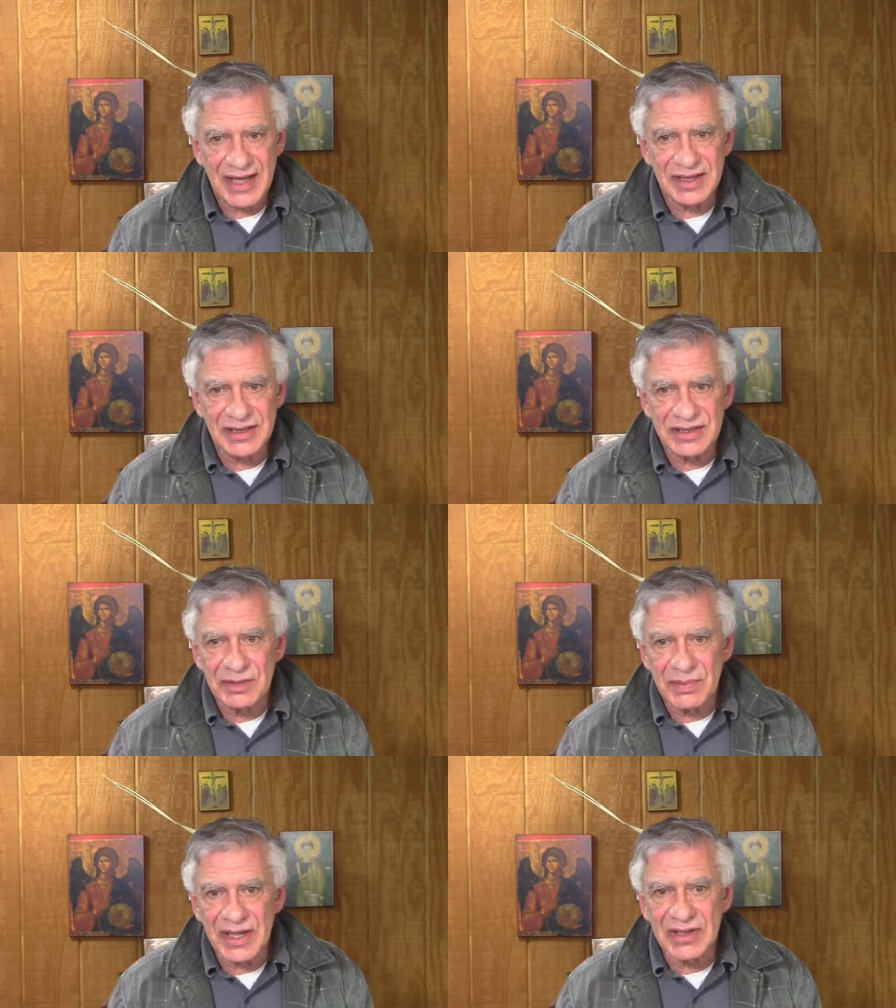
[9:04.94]
That
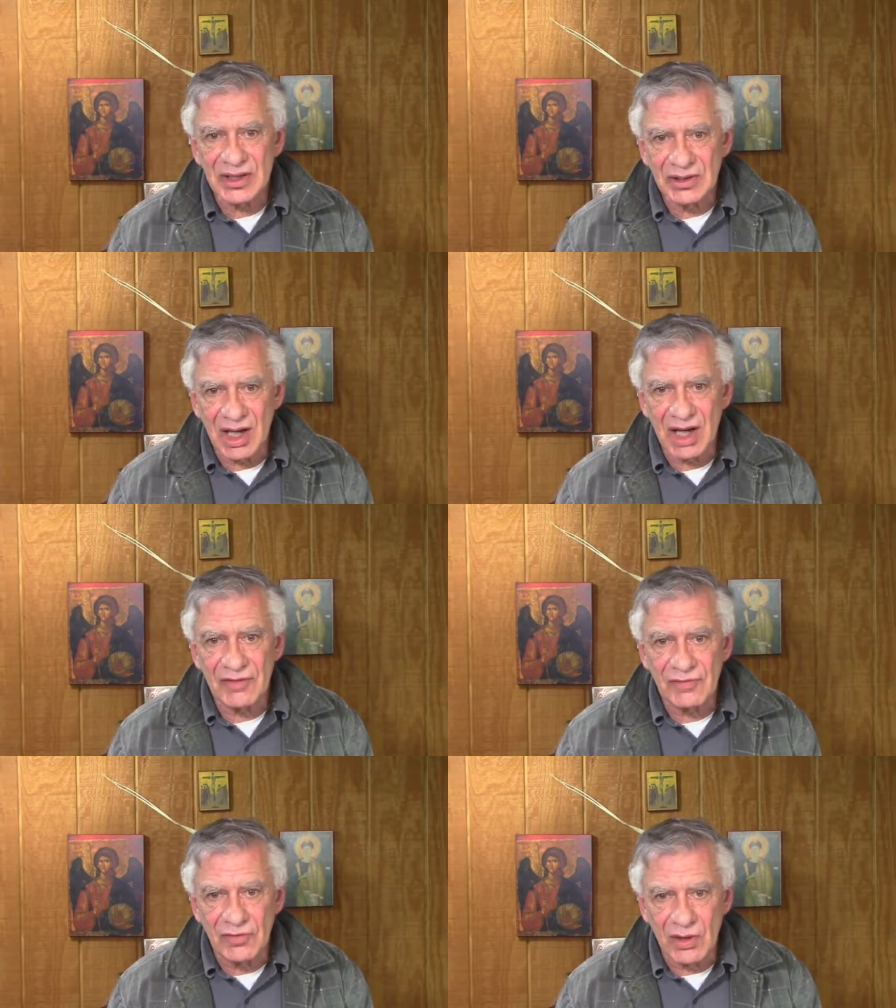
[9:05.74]
is, to bring the
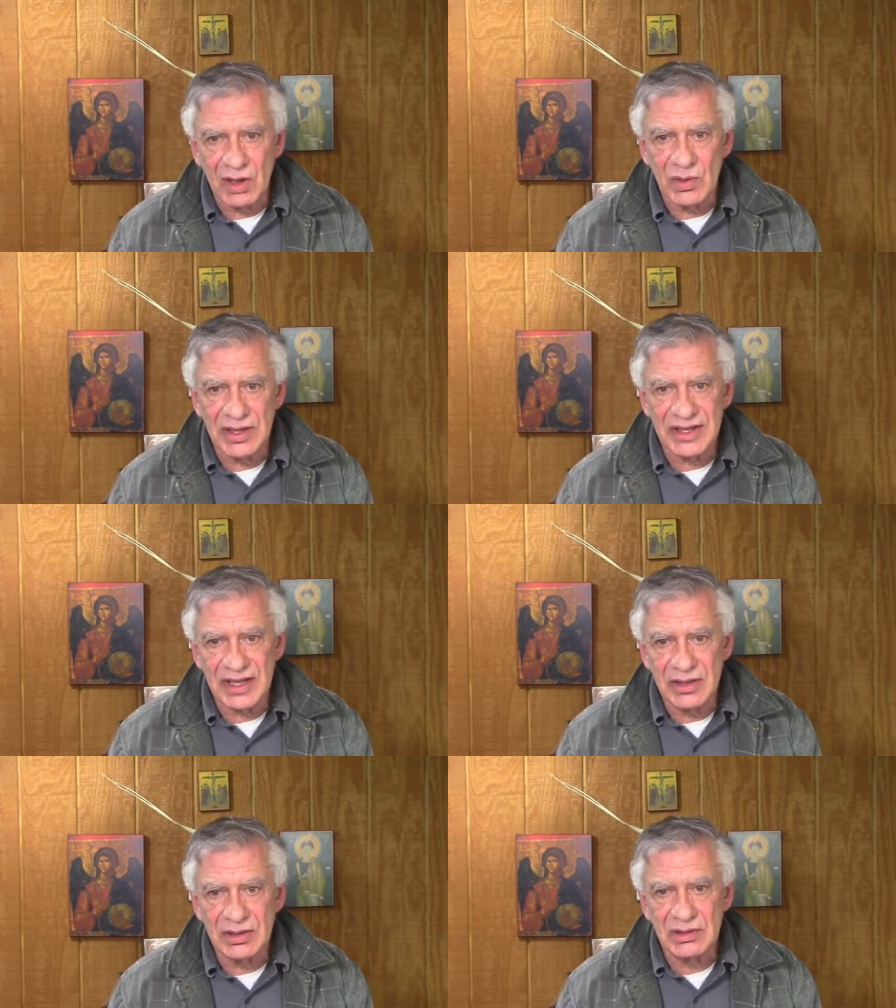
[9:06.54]
law
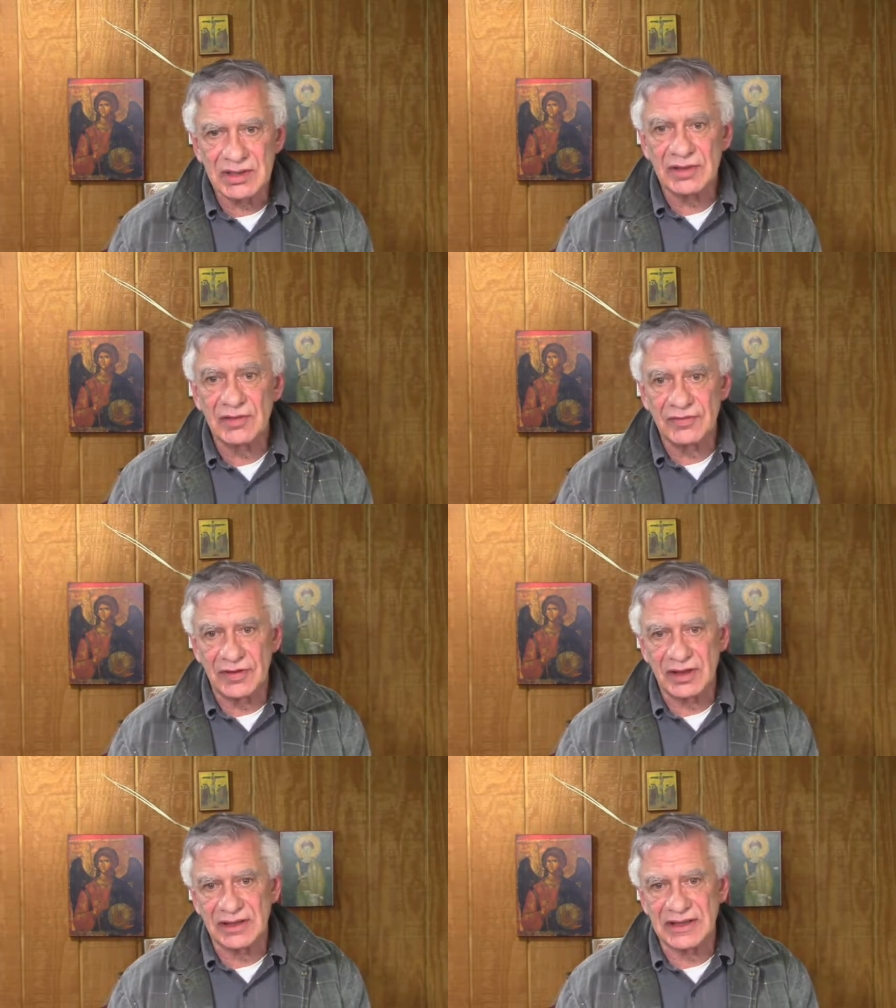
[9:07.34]
forward into its
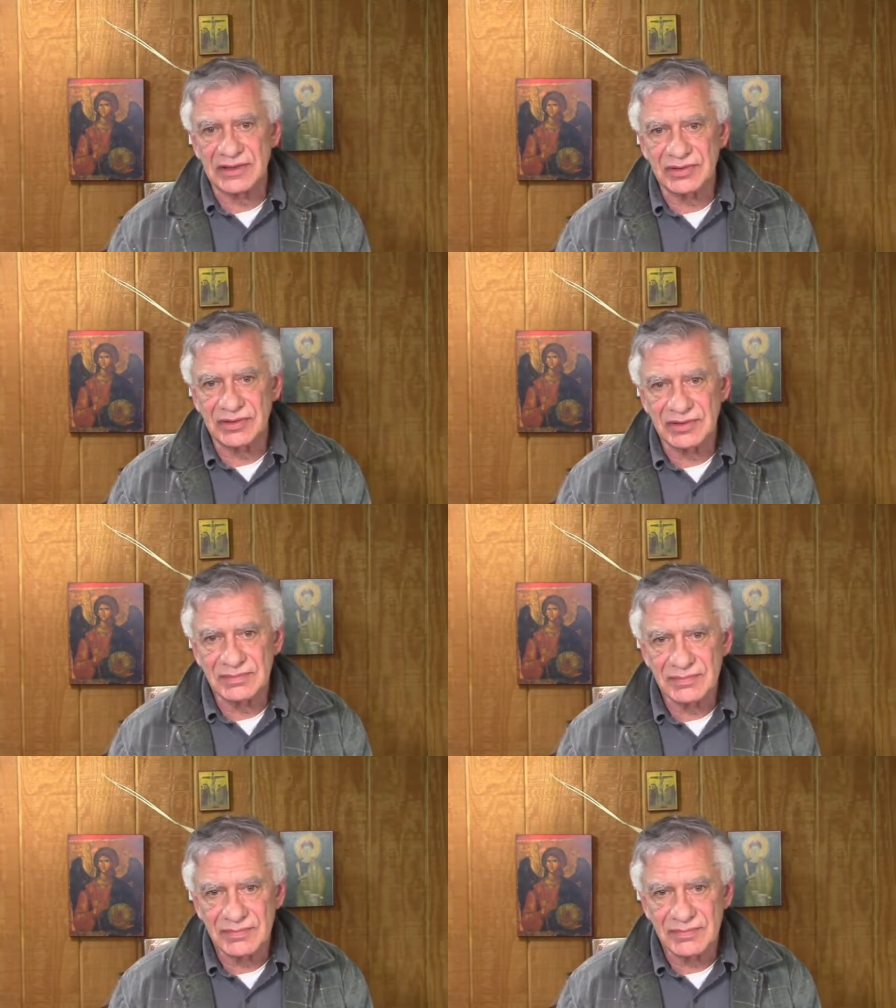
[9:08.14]
fullness.